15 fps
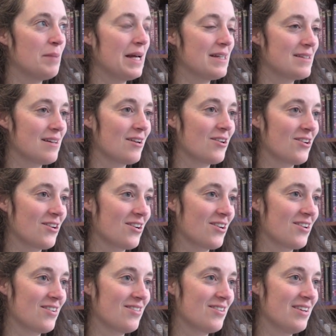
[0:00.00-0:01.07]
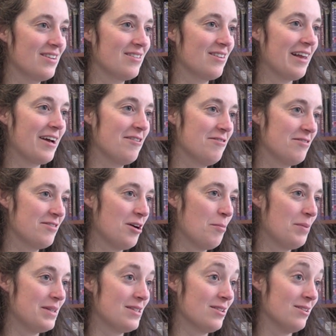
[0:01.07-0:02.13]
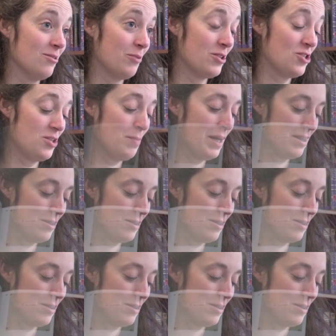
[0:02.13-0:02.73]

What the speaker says: based on her life up until when she